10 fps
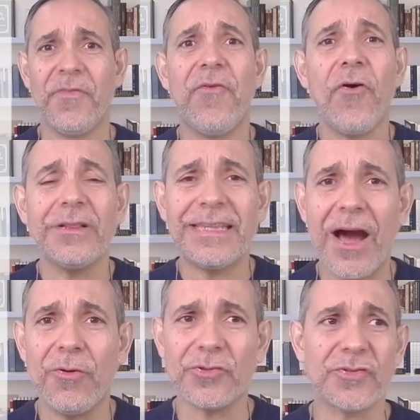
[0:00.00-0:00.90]
fall
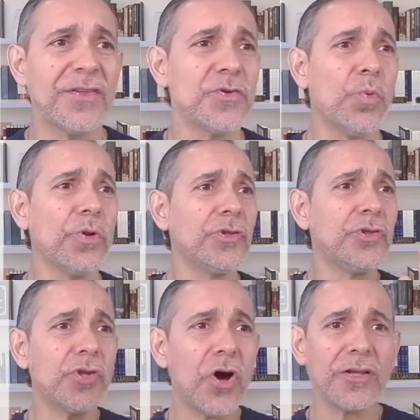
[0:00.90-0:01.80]
down, so that you will
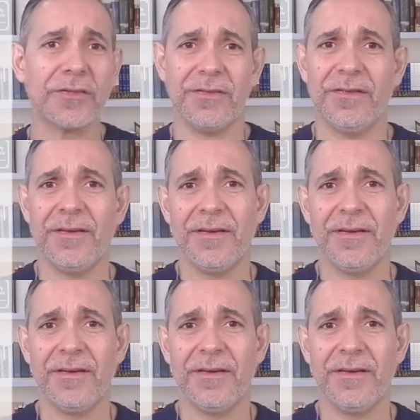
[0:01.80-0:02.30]
not